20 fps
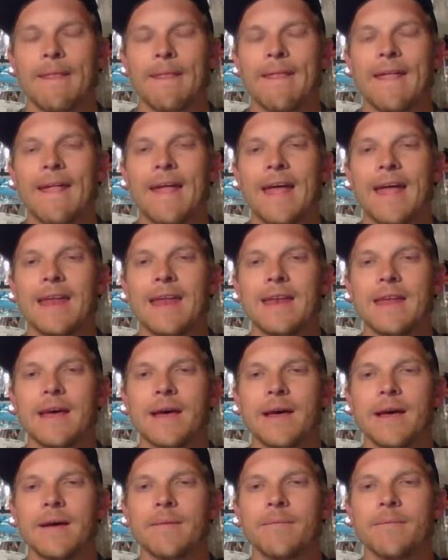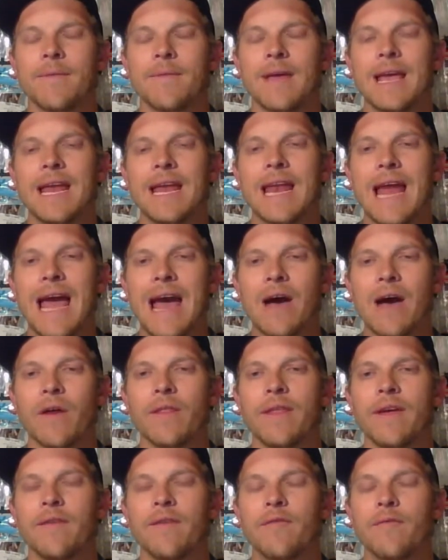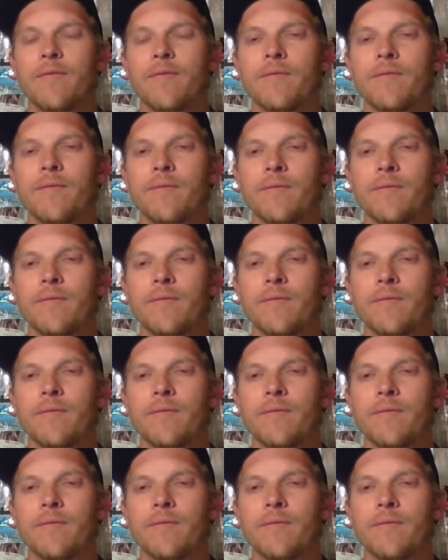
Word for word: and um, and how they've